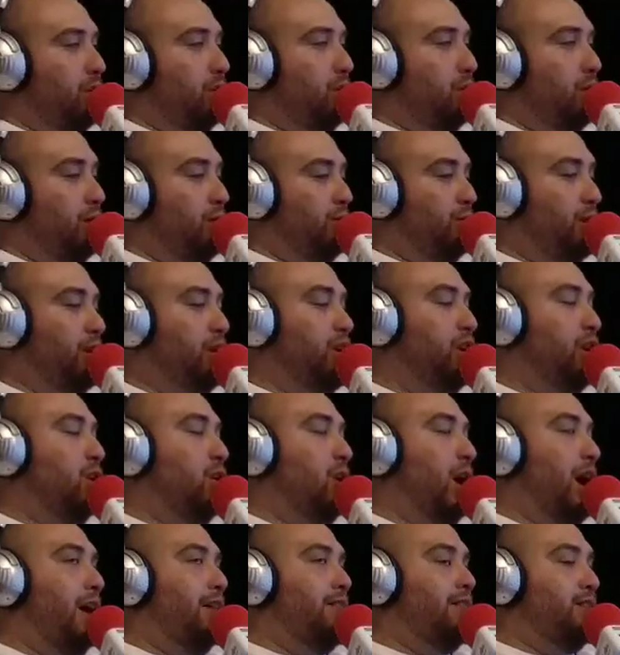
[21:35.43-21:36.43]
written. But
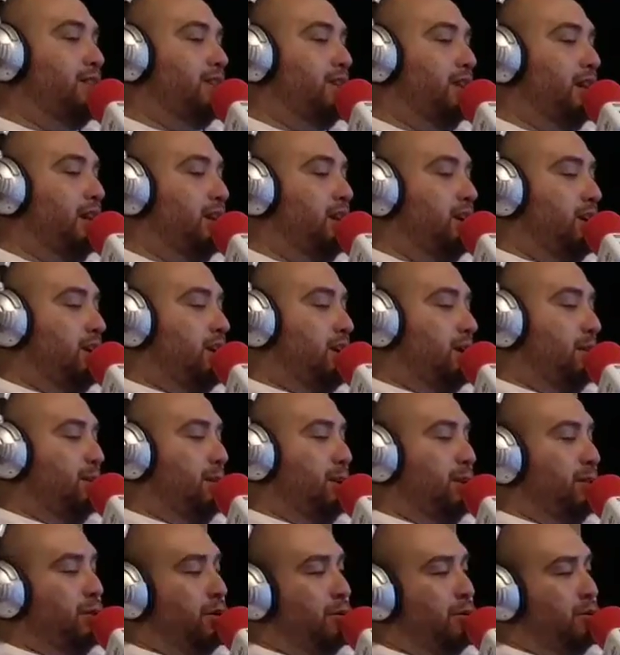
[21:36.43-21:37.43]
obviously,
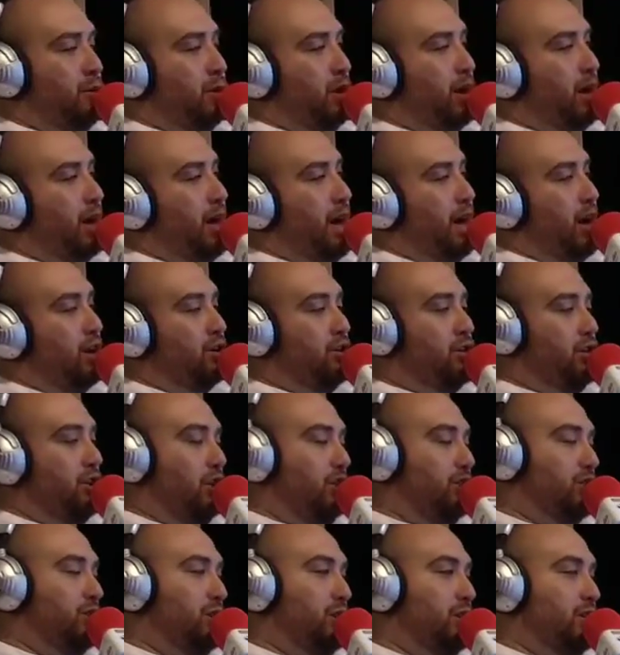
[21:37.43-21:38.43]
people have pointed out she
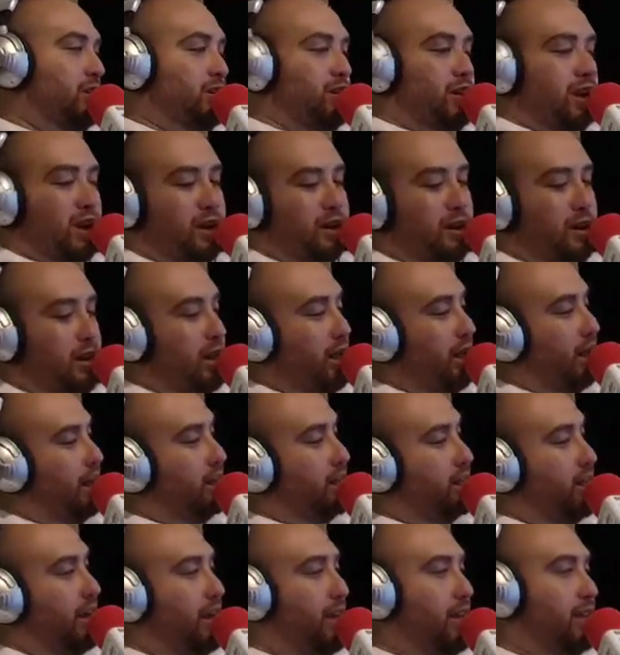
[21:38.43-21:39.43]
also has done things,
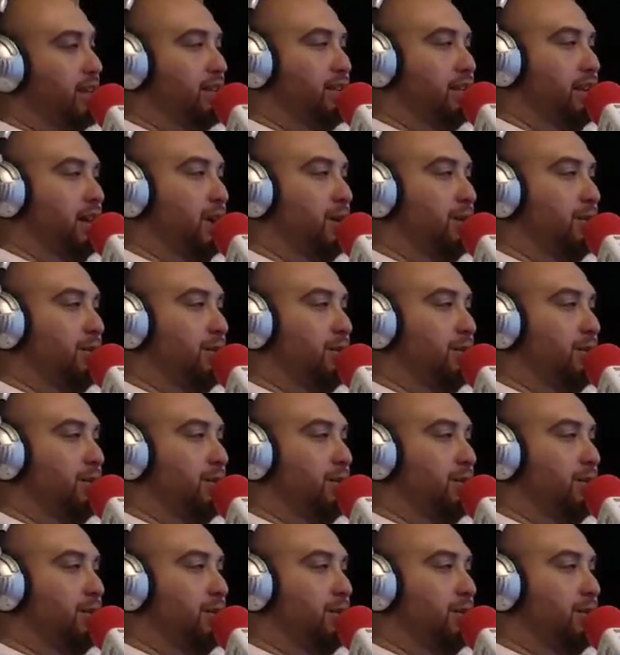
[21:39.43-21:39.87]
I guess, to help